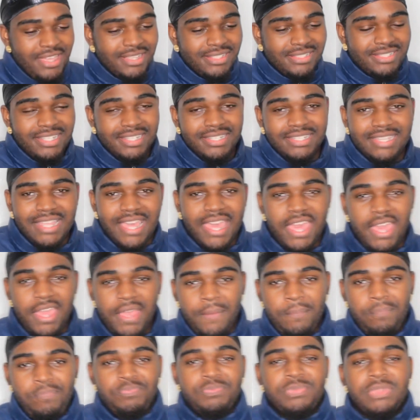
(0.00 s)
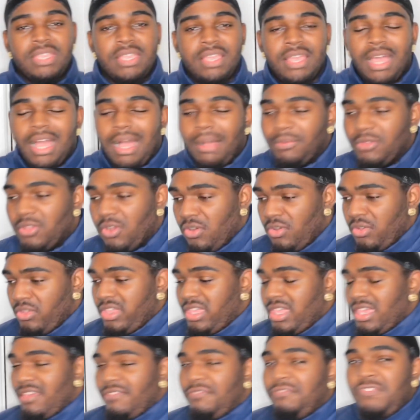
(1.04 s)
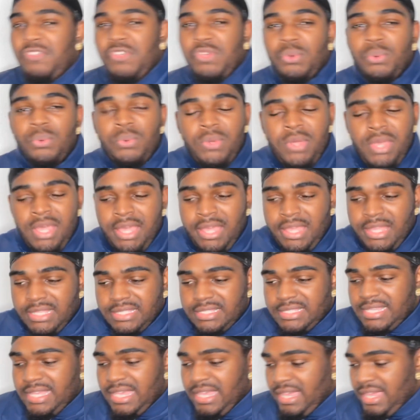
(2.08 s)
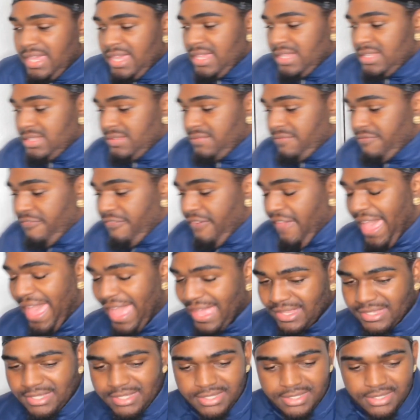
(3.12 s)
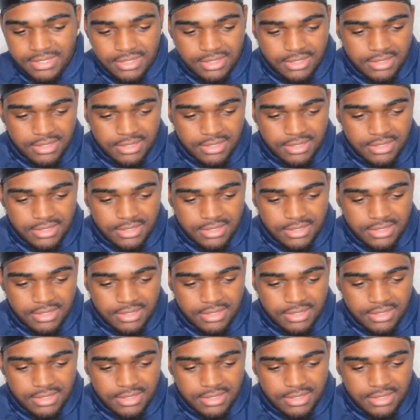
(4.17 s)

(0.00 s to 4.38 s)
Today, I'm gonna give you 10 facts,